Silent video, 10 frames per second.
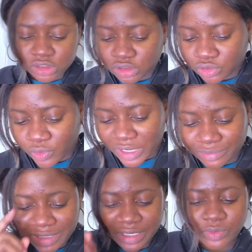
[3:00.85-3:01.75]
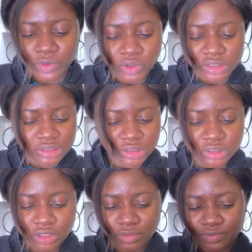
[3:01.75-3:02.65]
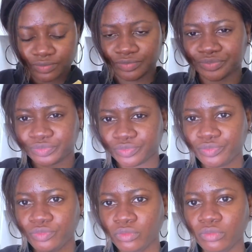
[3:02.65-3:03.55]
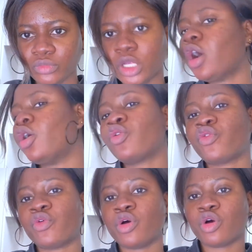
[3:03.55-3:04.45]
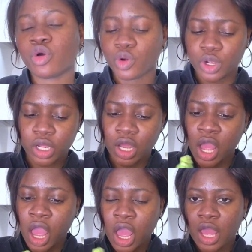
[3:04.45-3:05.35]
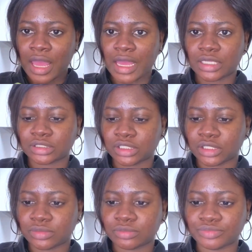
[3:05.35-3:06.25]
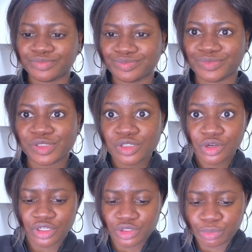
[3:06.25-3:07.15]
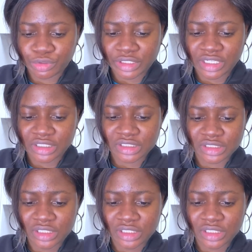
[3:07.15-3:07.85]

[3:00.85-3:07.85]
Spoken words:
So market we got this okra and scotch bonnet.